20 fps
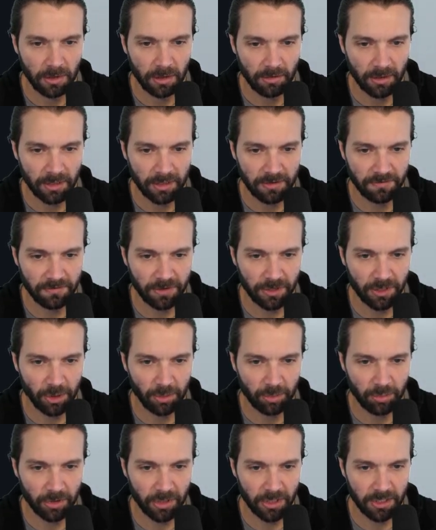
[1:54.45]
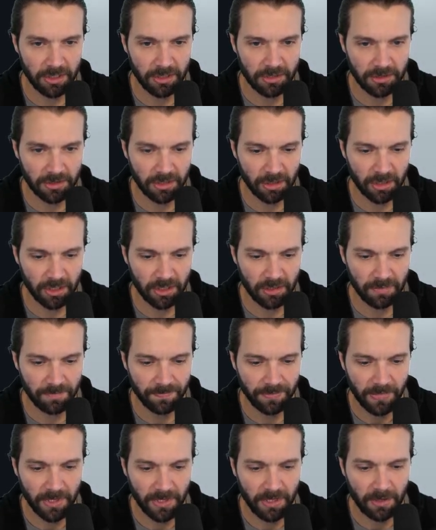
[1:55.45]
All right, the video plays, good.
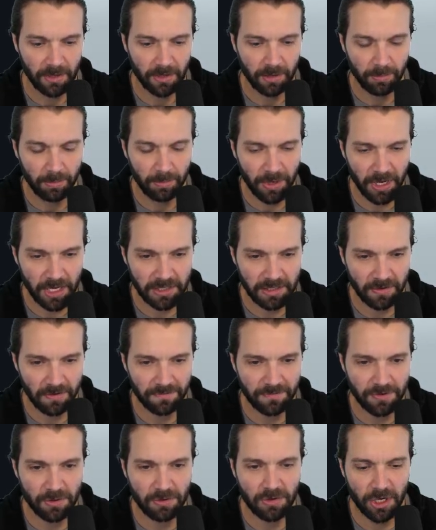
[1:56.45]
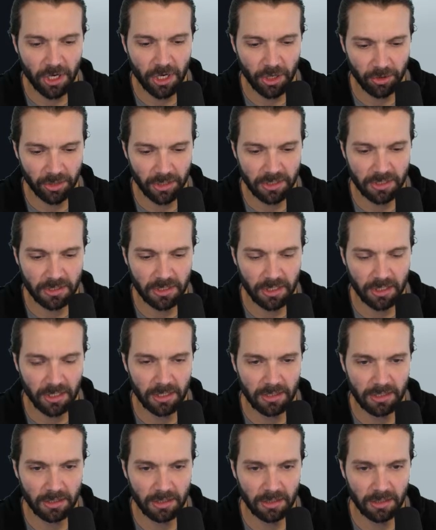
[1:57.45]
But if you notice that it's a